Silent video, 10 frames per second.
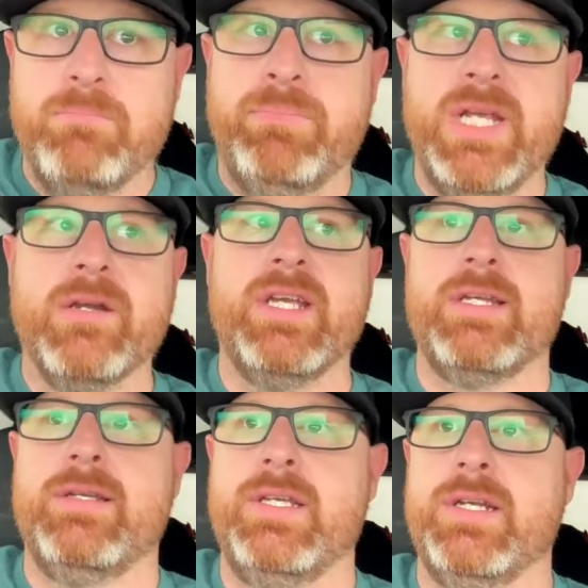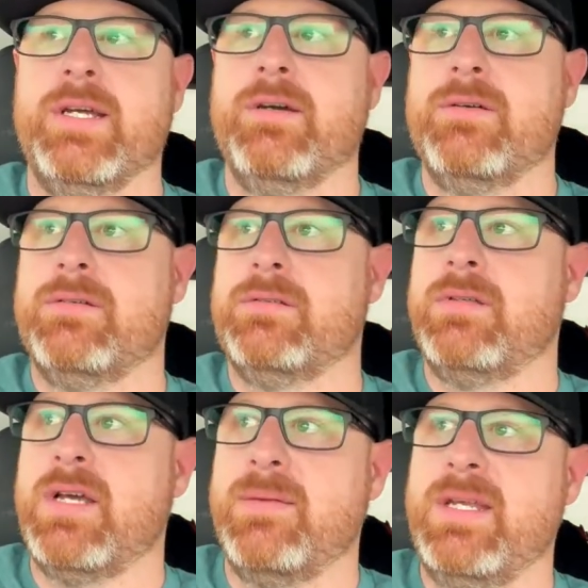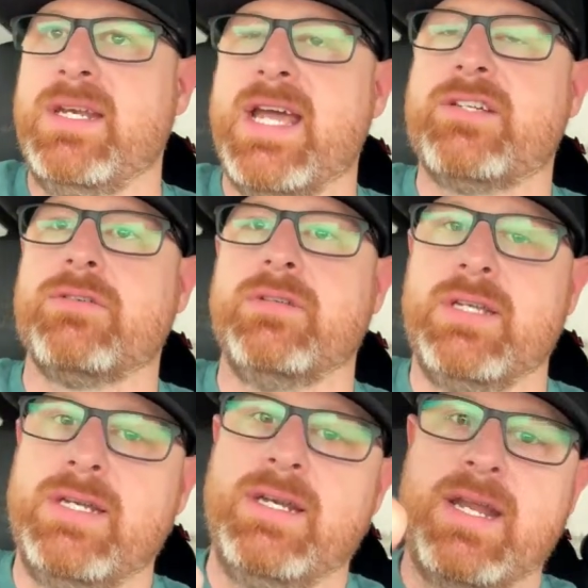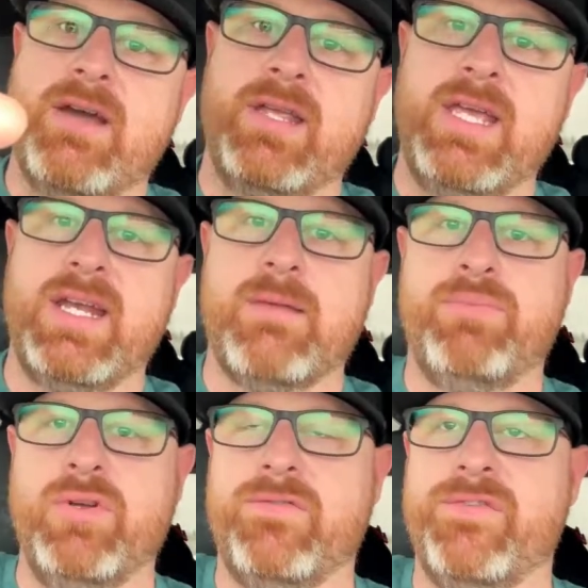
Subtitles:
period, you know? I mean, now again, I'm putting